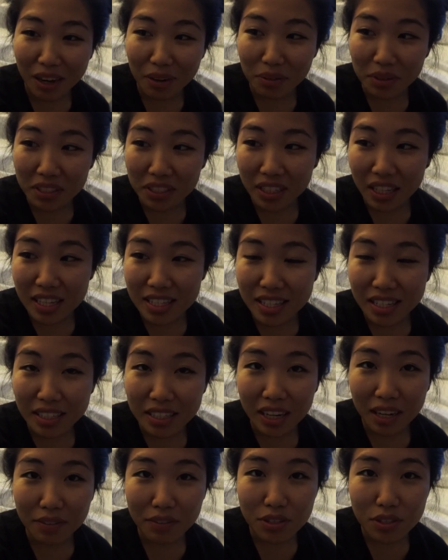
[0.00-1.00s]
realized I
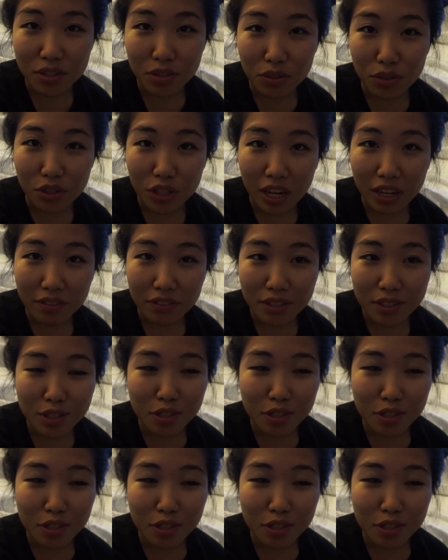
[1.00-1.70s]
didn't have a screwdriver,